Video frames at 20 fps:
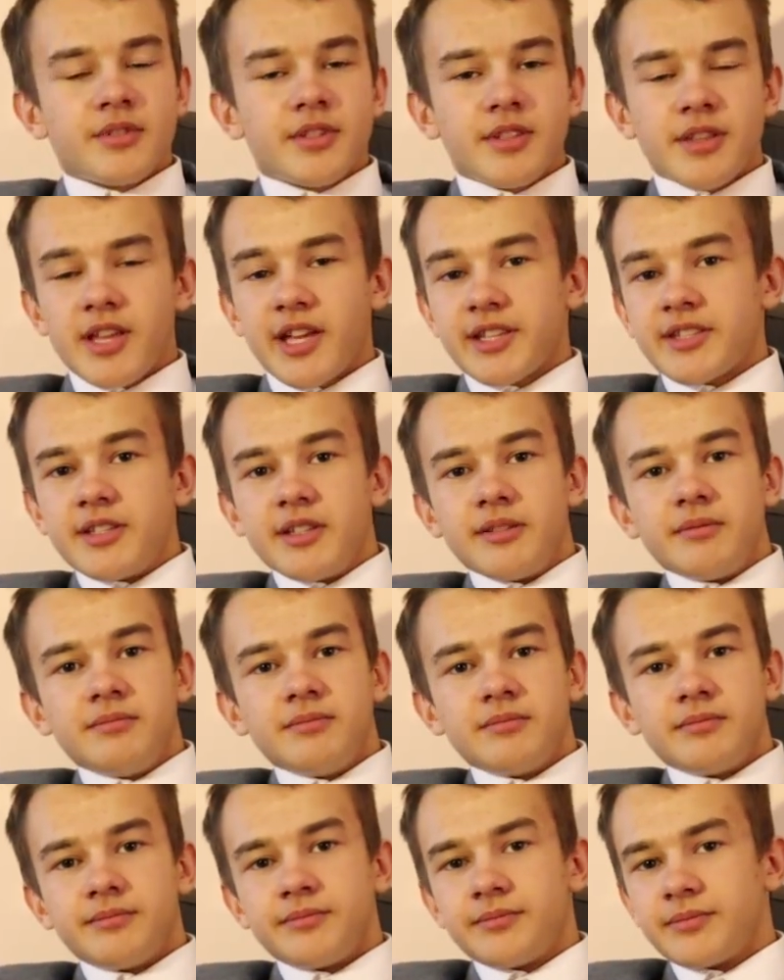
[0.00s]
So that's
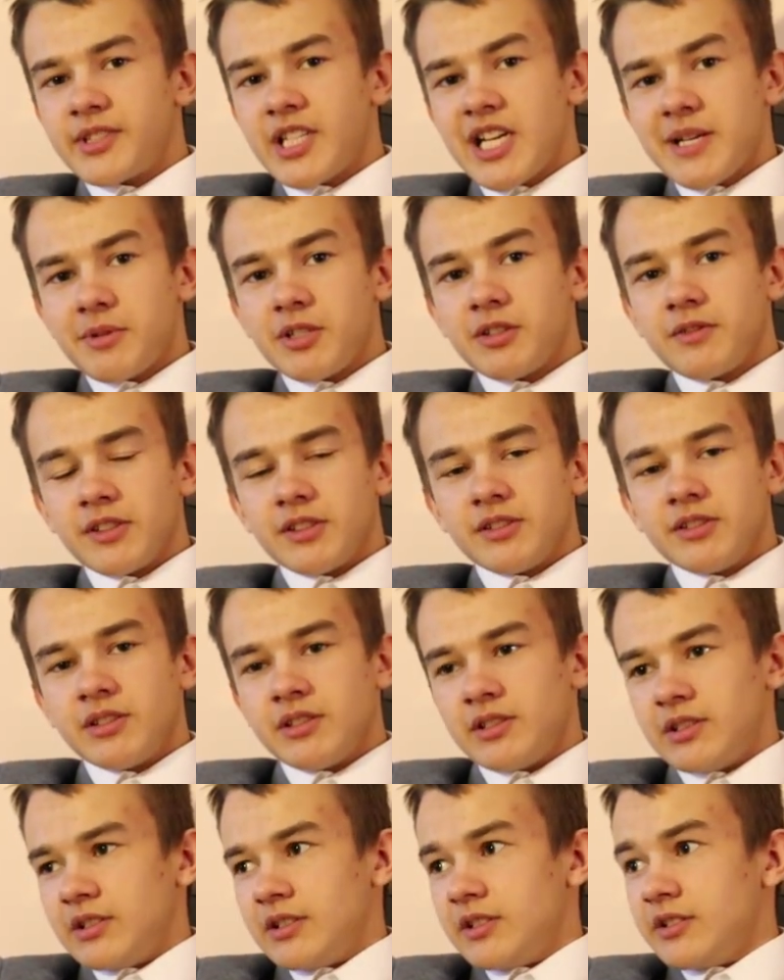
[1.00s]
it. Game over.
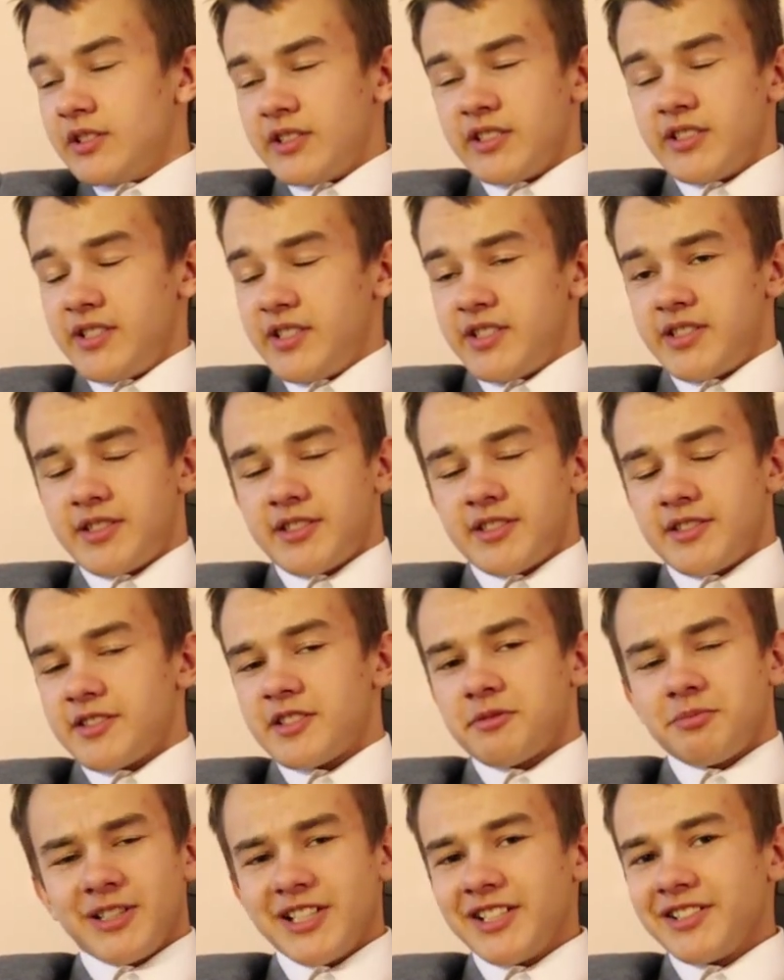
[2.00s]
Is
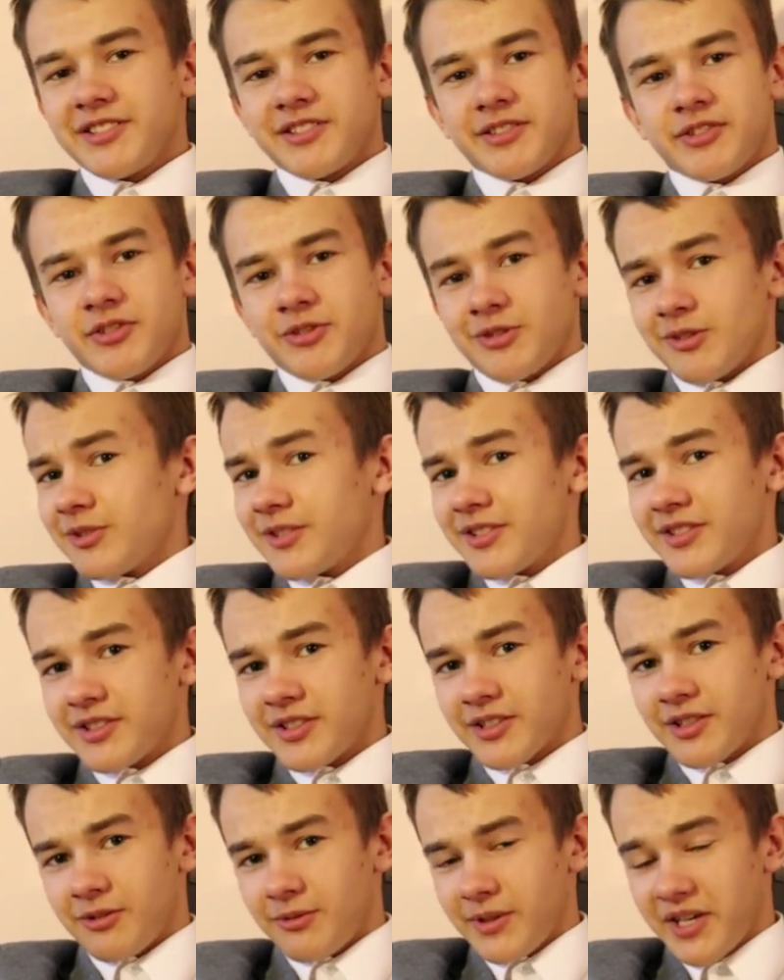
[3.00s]
splayed truly
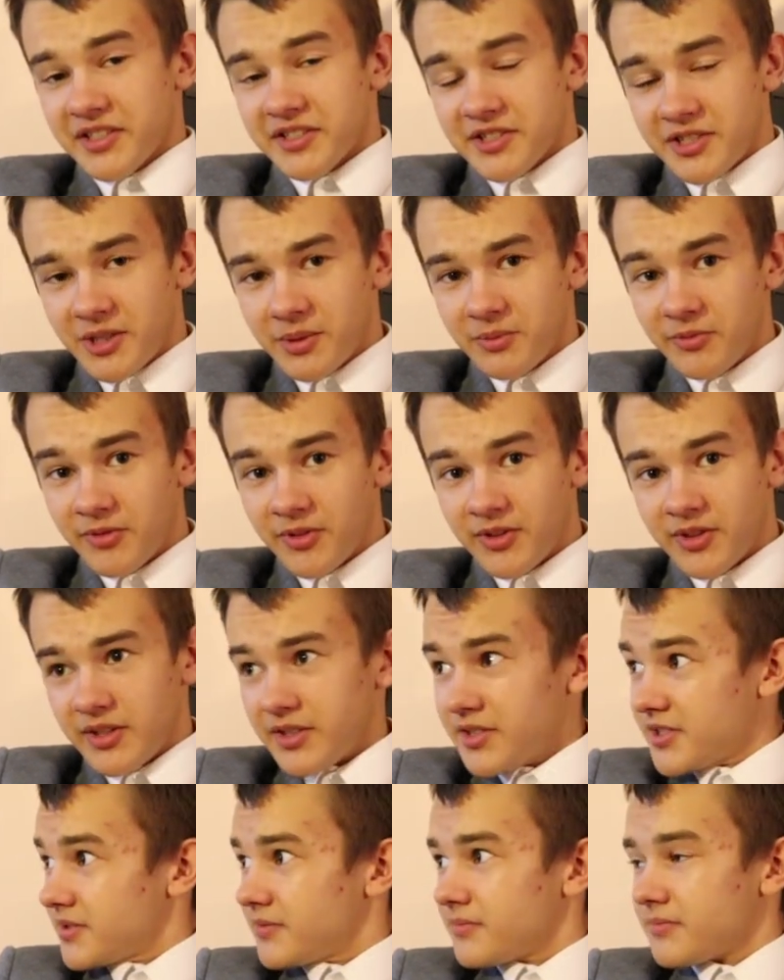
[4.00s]
the correct term for
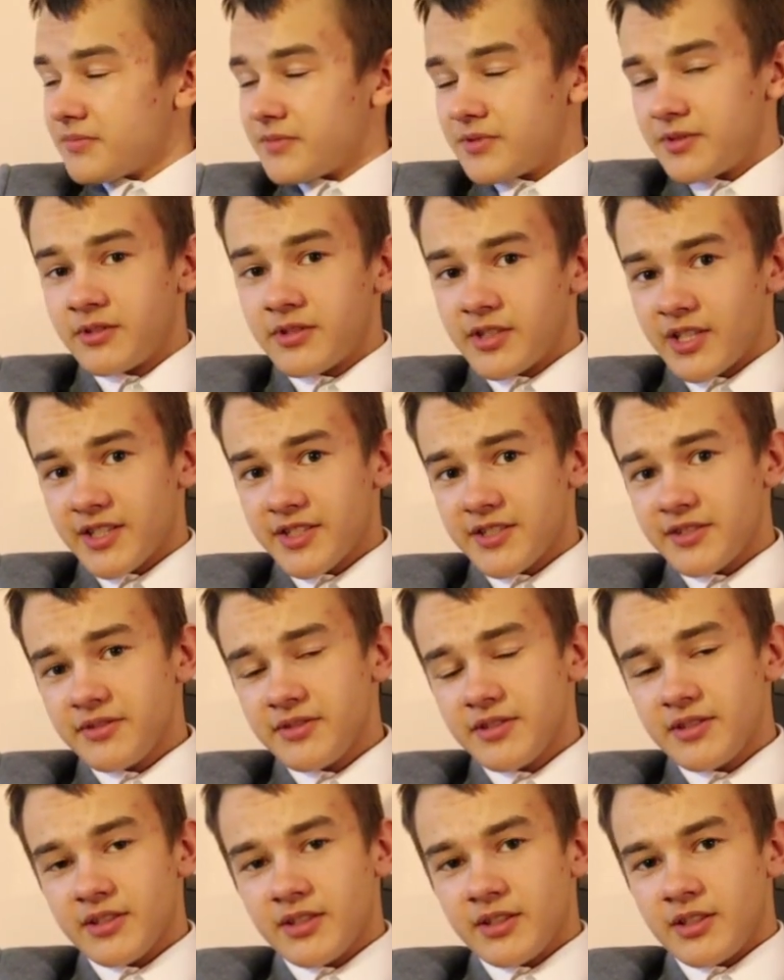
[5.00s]
this utensil?